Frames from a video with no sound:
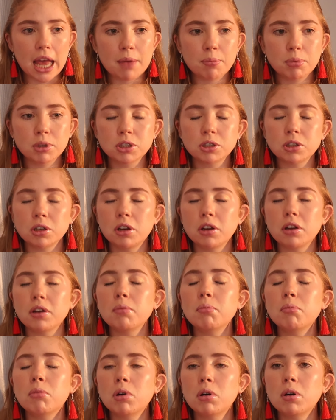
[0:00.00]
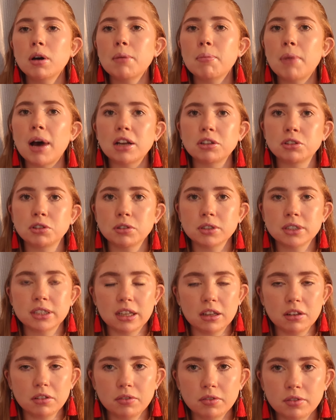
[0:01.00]
able to learn more about
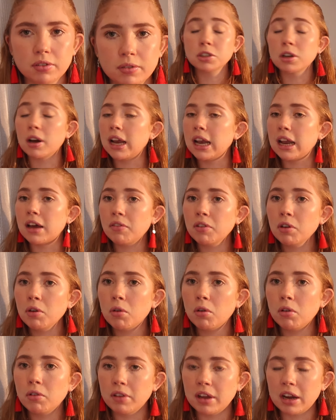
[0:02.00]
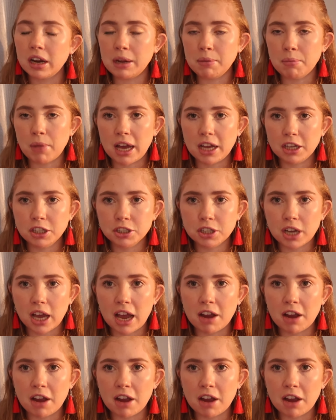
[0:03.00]
yourself. So I love you all very much.